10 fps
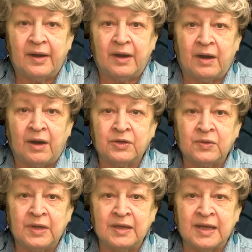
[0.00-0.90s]

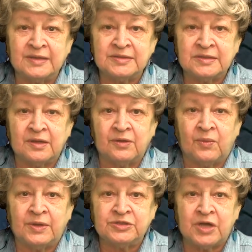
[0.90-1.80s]
argued against the
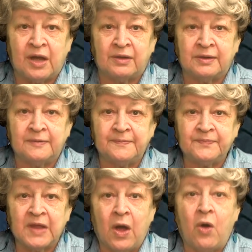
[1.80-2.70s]
one child.
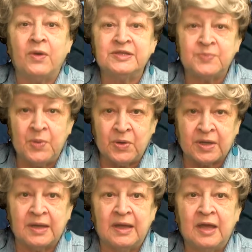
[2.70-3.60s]
His
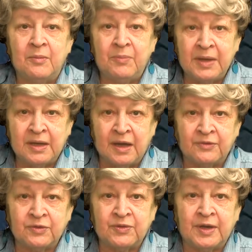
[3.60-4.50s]
book, Big
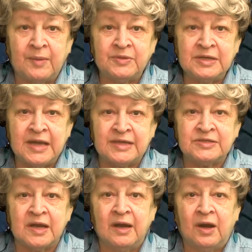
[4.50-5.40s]
Country with an Empty
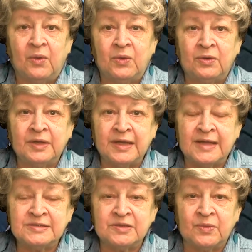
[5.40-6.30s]
Nest, ruled
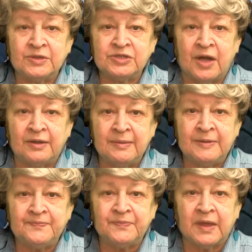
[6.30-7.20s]
against the one-child limit.
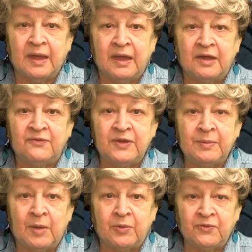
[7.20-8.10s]

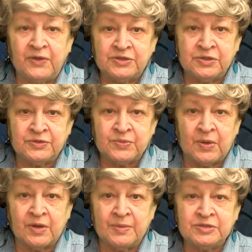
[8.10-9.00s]
Female professionals
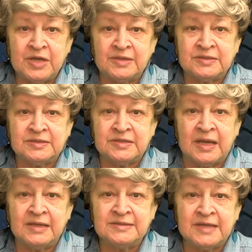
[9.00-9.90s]
welcome a chance to
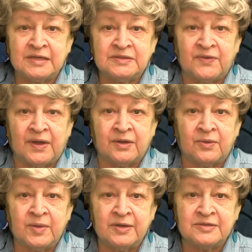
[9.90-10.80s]
stay in satisfying
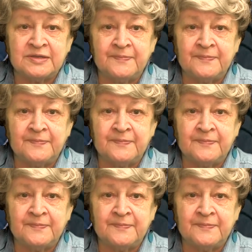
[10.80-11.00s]
careers,